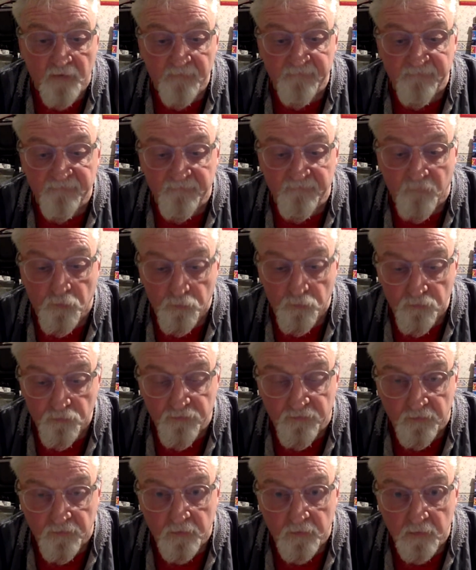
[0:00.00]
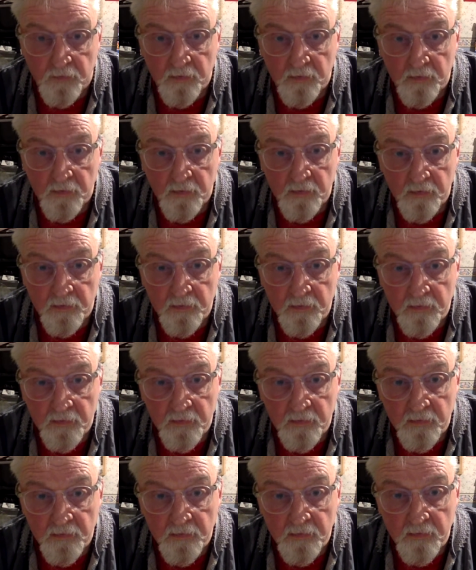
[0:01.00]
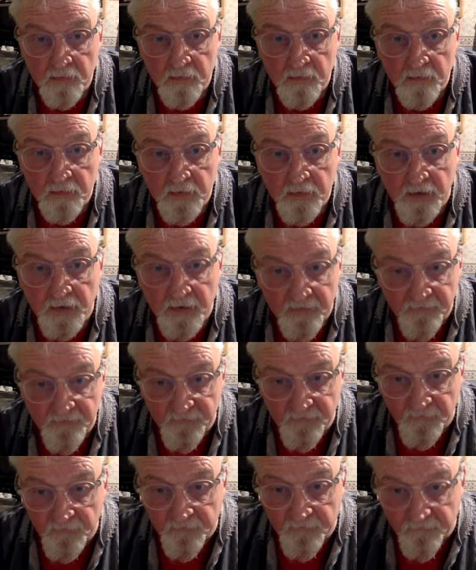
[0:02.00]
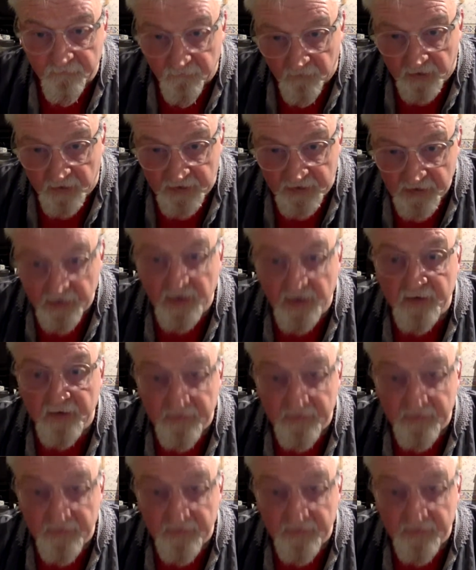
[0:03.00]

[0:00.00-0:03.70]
fruit. It's a tree and it